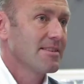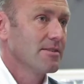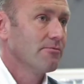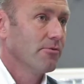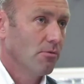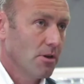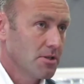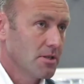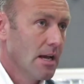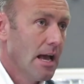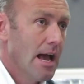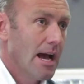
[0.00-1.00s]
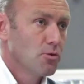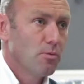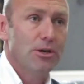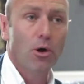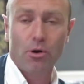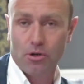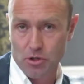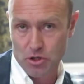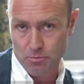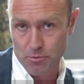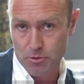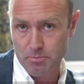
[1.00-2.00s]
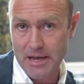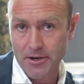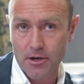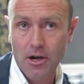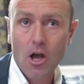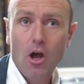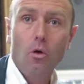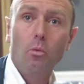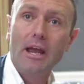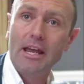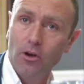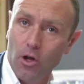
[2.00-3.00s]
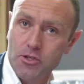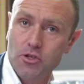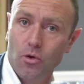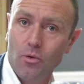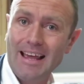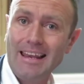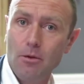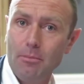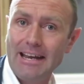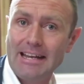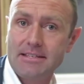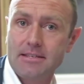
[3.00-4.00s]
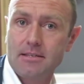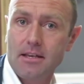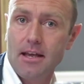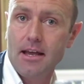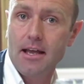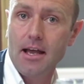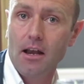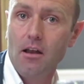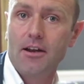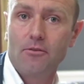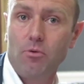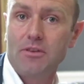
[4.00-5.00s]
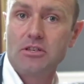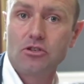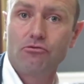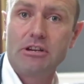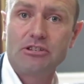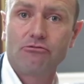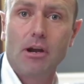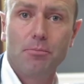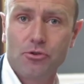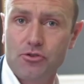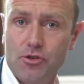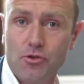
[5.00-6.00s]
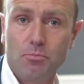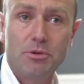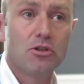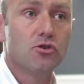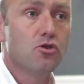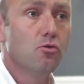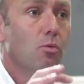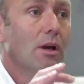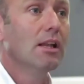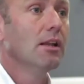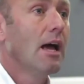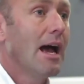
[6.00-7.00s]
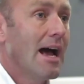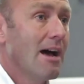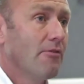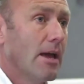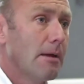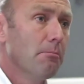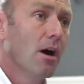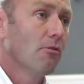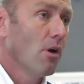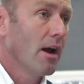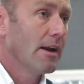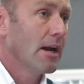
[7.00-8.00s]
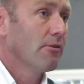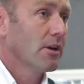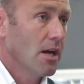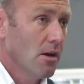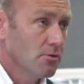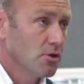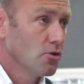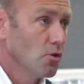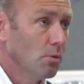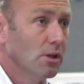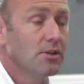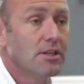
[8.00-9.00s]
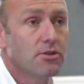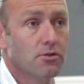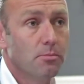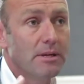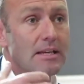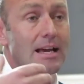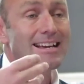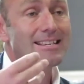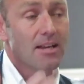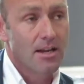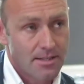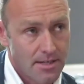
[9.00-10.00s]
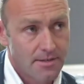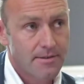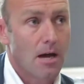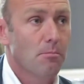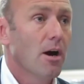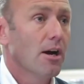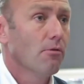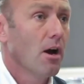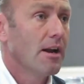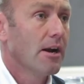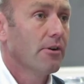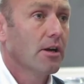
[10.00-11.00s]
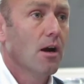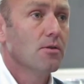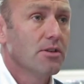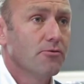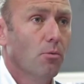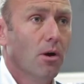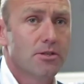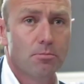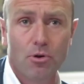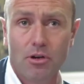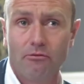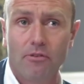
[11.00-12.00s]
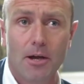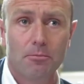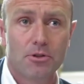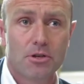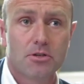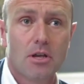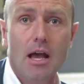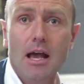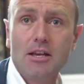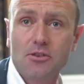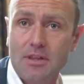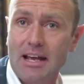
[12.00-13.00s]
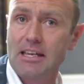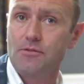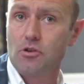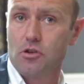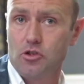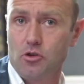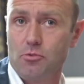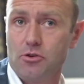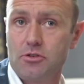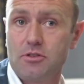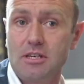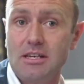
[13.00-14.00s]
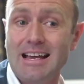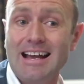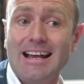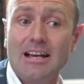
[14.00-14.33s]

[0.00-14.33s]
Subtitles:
asset for us as we know our customers better. It also eliminates a lot of what the screen scrapers do, because you will have a Ryanair account. You will need to be signed into that My Ryanair account if you want to book a flight with us. So that gives customers the